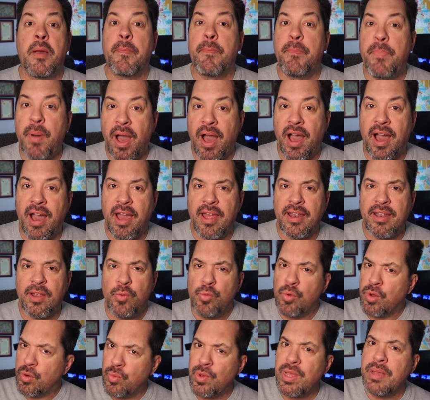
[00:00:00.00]
But
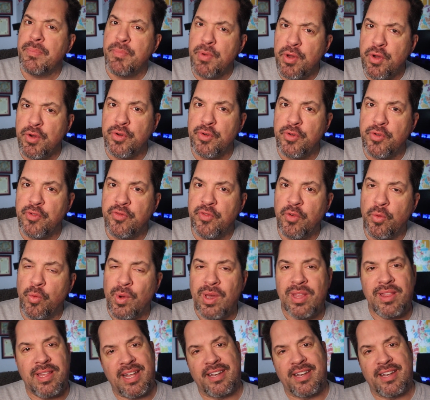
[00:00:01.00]
when we move, we